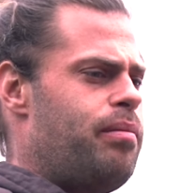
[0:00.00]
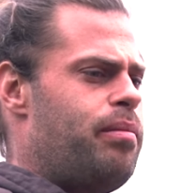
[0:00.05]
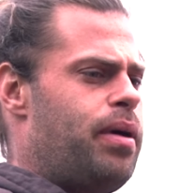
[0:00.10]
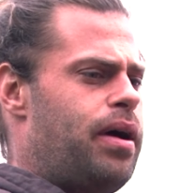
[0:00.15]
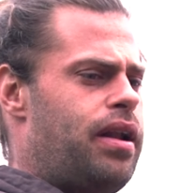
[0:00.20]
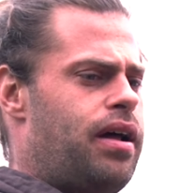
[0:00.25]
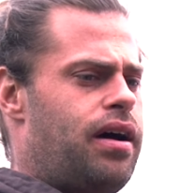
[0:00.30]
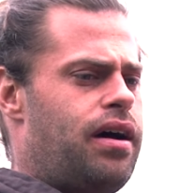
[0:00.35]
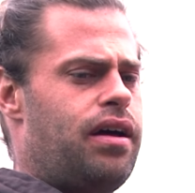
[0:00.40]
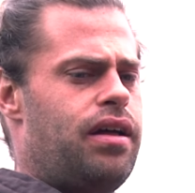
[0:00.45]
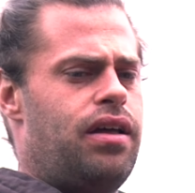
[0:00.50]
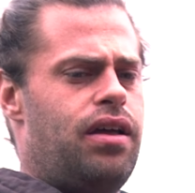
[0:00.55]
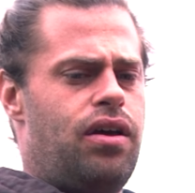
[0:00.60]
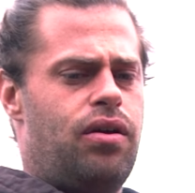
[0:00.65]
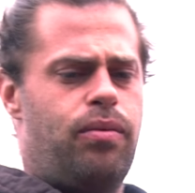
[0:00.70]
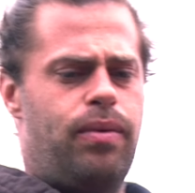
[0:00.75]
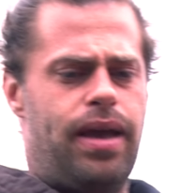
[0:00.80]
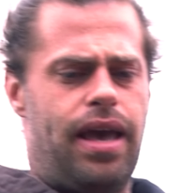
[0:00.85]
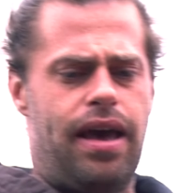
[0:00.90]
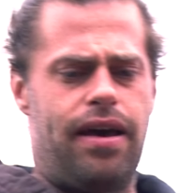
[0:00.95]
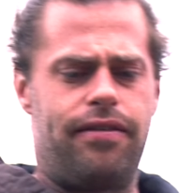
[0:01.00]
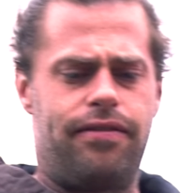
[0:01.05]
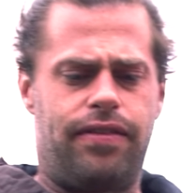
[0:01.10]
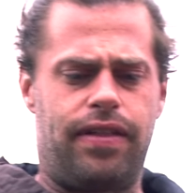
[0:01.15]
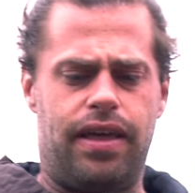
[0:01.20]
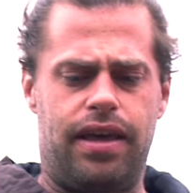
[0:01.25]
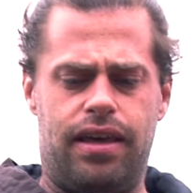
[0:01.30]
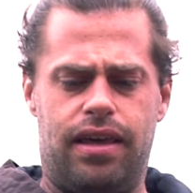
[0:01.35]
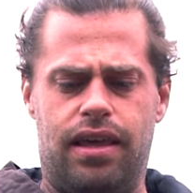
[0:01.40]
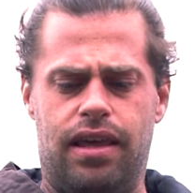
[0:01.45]
But we have
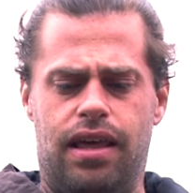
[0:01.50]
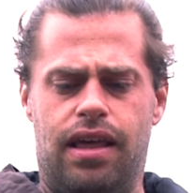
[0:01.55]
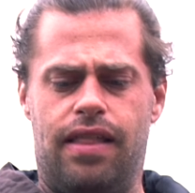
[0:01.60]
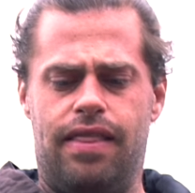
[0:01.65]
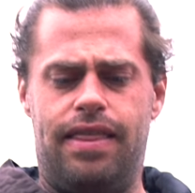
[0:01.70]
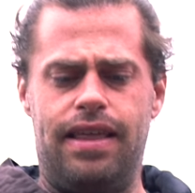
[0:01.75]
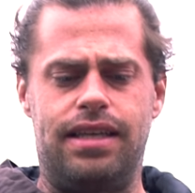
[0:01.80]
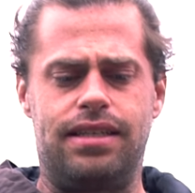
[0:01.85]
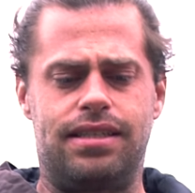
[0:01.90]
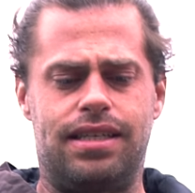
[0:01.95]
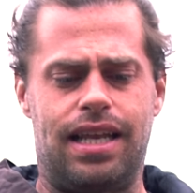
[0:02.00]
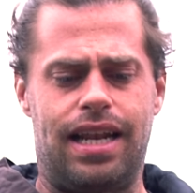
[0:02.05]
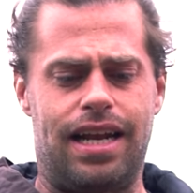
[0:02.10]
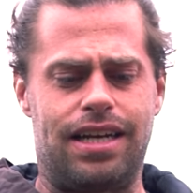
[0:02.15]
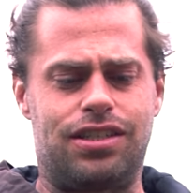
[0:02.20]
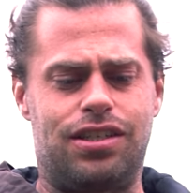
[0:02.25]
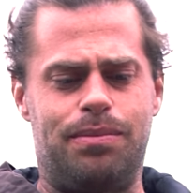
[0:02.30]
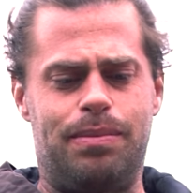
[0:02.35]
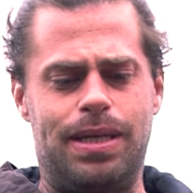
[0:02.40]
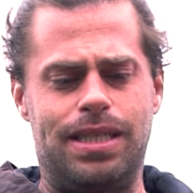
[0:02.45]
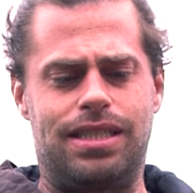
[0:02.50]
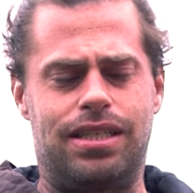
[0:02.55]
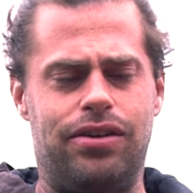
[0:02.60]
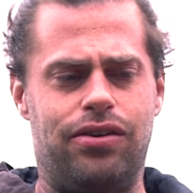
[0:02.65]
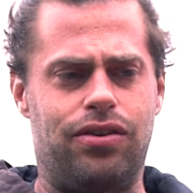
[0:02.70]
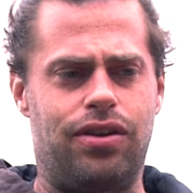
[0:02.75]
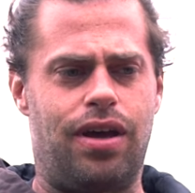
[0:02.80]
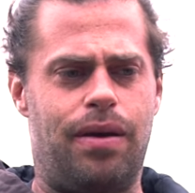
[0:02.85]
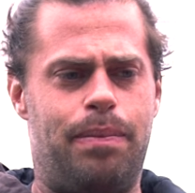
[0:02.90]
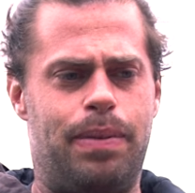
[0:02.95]
like, this can actually be
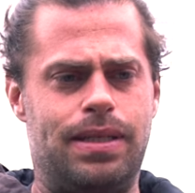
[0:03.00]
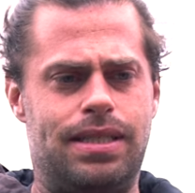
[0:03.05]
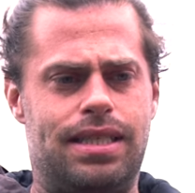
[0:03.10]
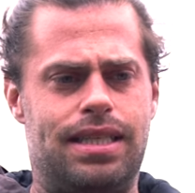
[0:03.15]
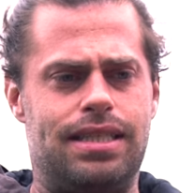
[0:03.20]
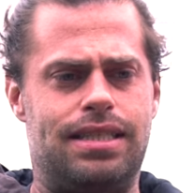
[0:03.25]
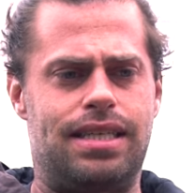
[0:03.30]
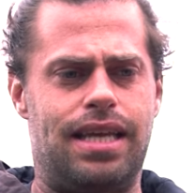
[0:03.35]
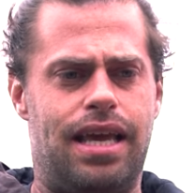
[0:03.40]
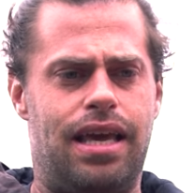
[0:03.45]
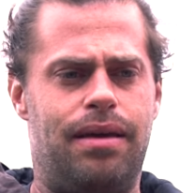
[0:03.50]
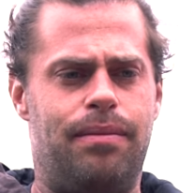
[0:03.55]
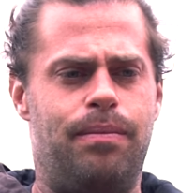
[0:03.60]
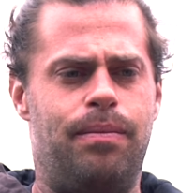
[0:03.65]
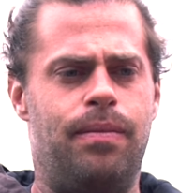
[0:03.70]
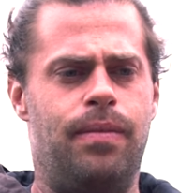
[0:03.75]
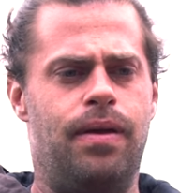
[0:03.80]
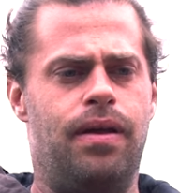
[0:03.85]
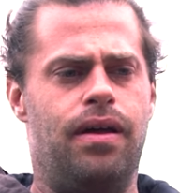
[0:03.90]
tilled up. It's the same